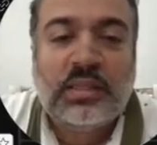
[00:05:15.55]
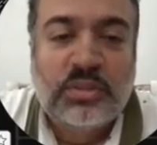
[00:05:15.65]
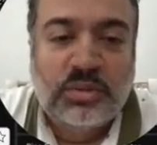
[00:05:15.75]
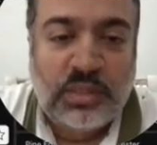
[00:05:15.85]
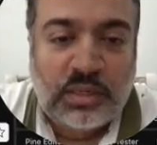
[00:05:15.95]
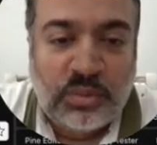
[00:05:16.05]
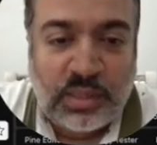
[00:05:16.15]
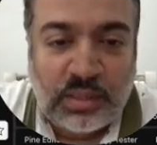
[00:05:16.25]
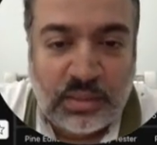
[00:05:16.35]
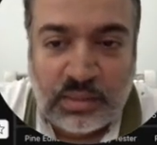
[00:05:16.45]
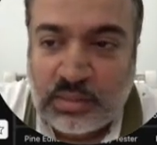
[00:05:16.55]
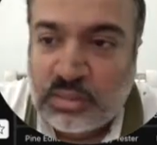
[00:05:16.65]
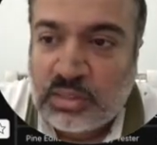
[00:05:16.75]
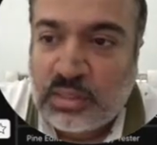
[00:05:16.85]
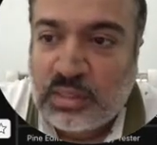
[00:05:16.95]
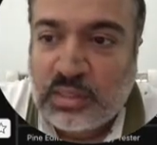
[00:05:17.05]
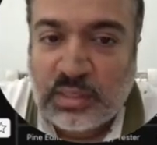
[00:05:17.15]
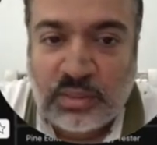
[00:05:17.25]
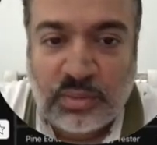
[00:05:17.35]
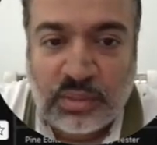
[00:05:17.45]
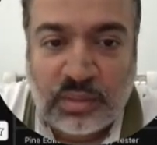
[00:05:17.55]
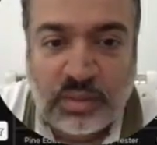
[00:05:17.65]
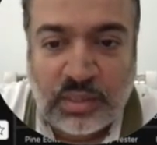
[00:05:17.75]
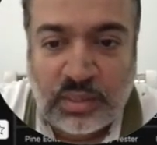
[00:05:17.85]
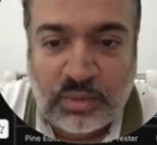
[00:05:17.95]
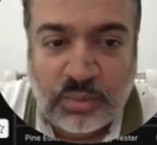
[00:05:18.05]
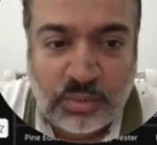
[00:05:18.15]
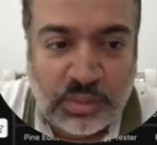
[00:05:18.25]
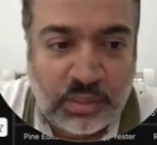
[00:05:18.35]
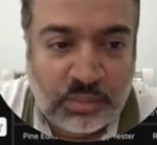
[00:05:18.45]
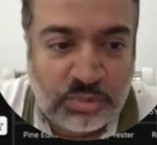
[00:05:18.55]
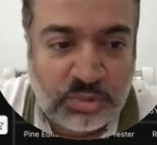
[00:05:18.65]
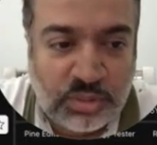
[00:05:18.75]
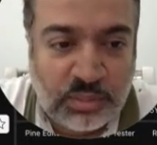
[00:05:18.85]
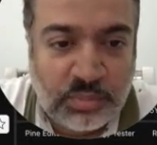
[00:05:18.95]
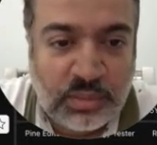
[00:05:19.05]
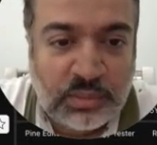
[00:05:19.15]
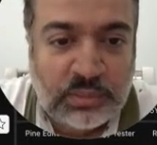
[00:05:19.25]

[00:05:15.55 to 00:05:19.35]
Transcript: so that you can learn, inshallah, and you can create your own income stream